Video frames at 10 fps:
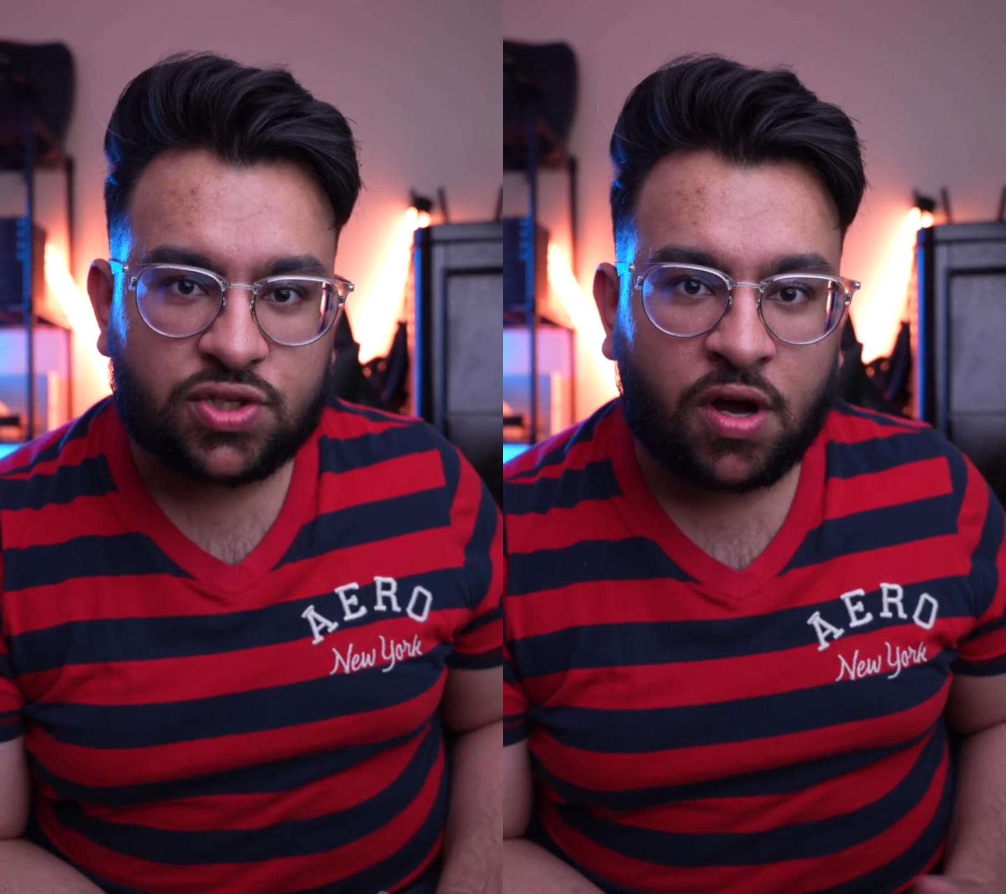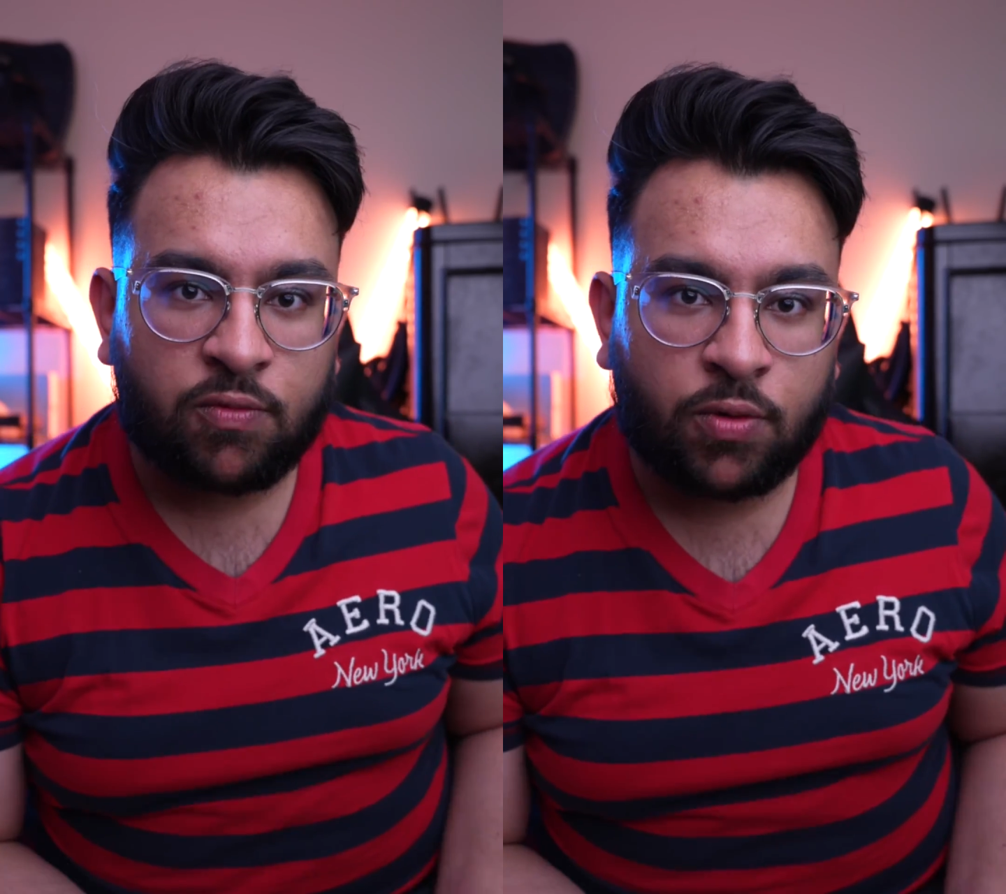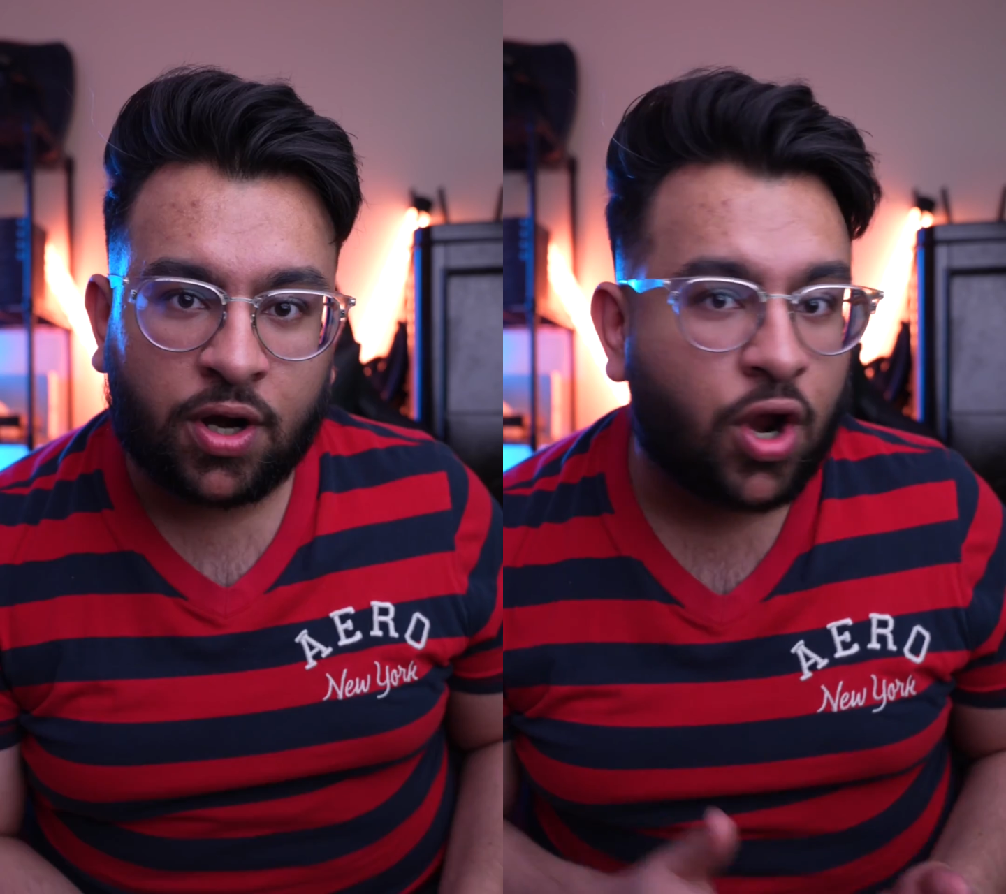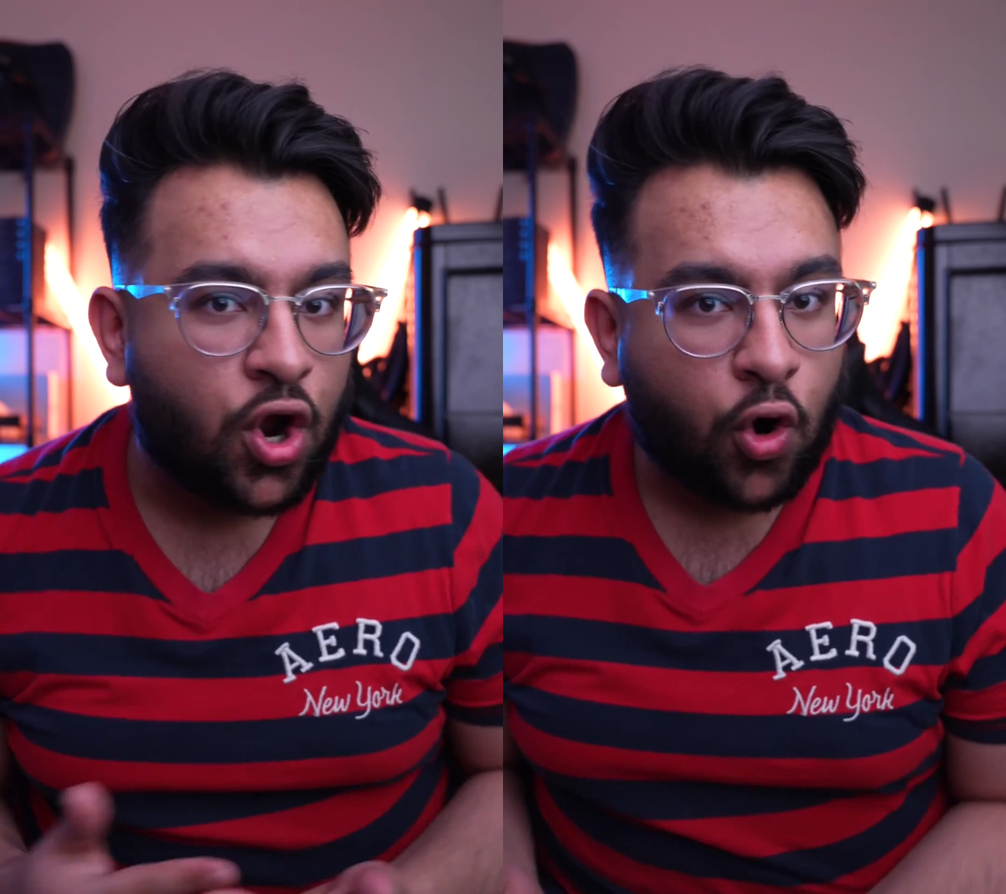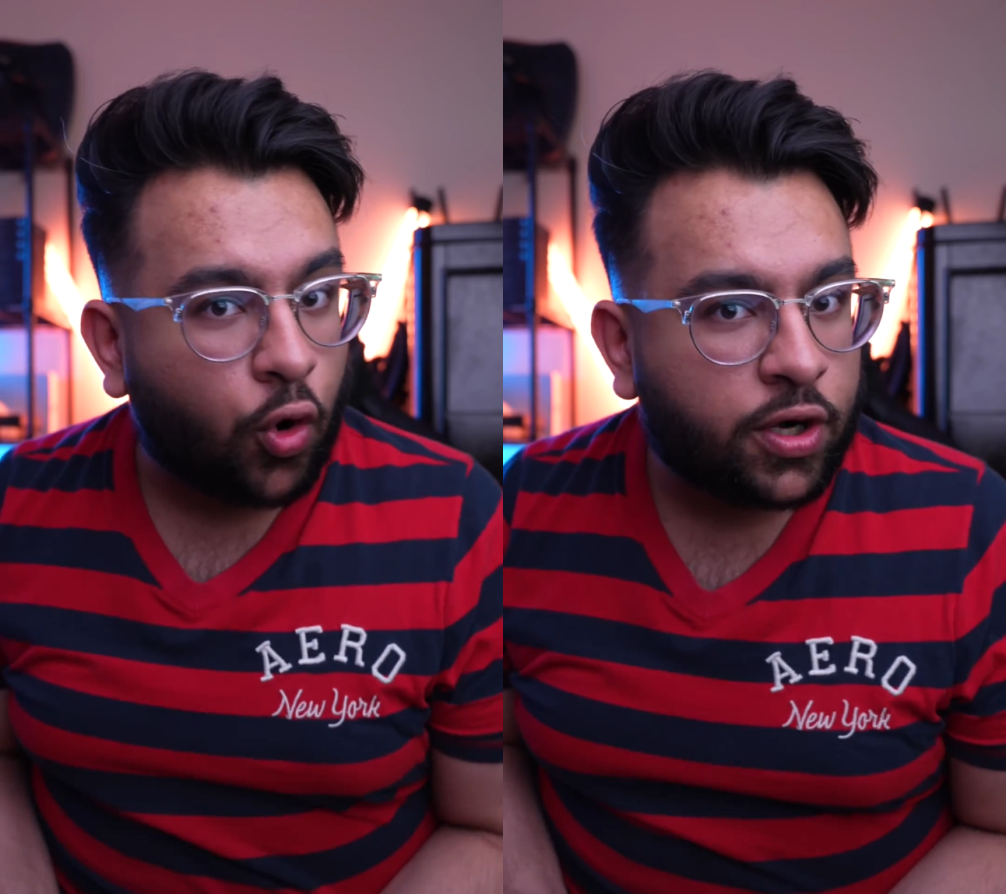software
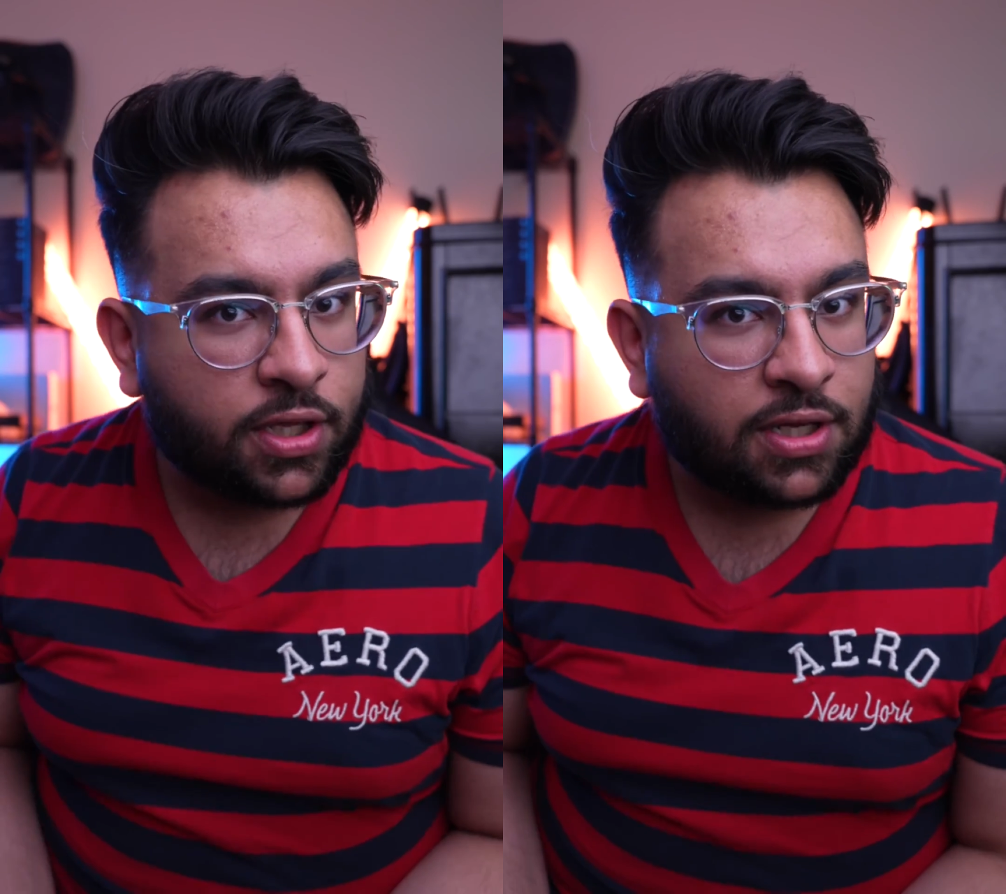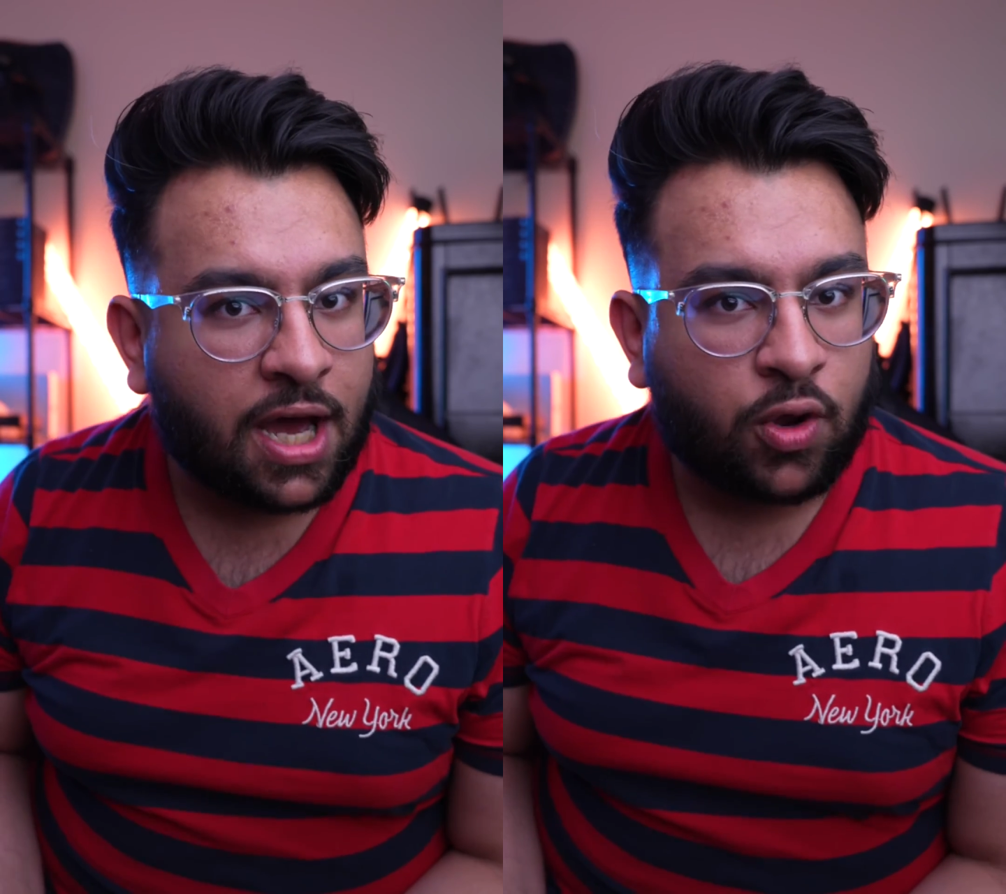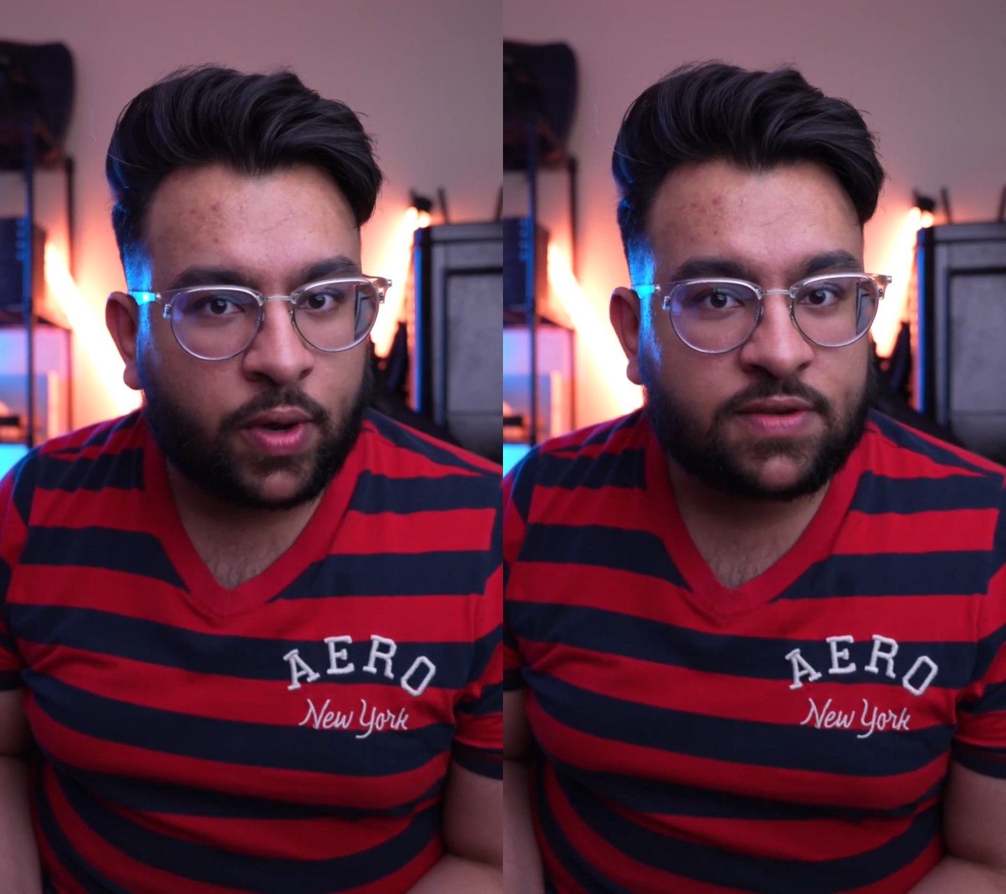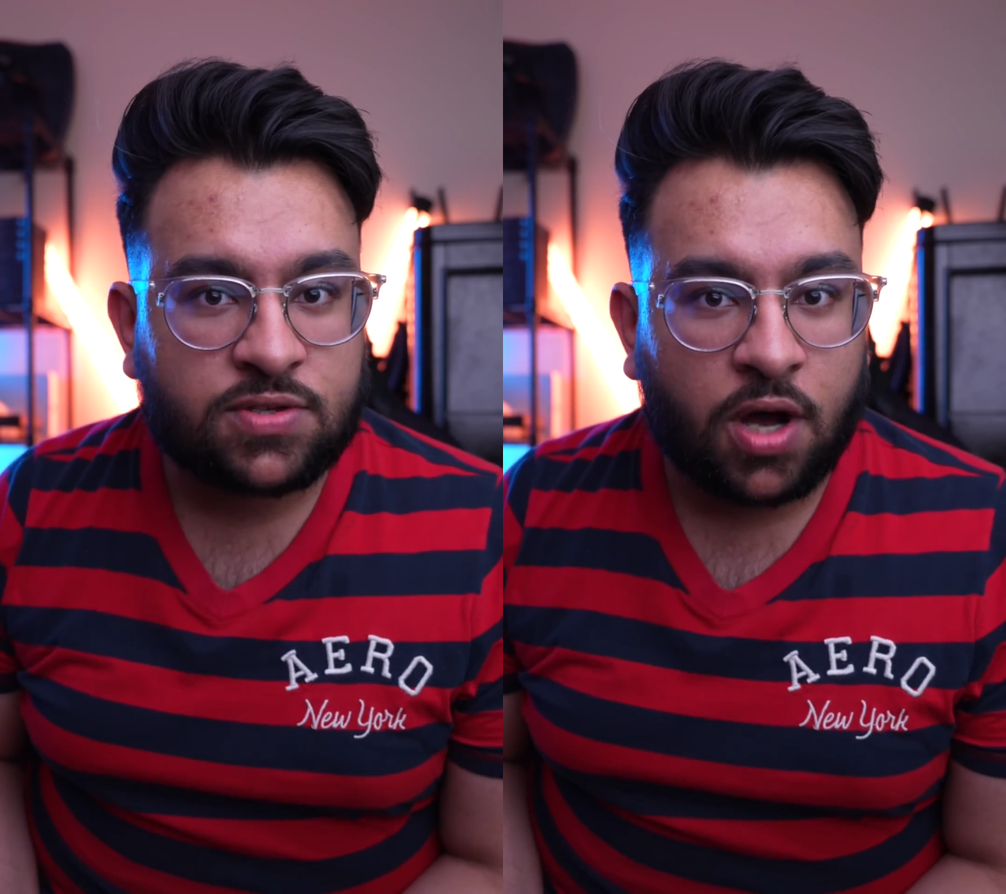or the Elgato Wave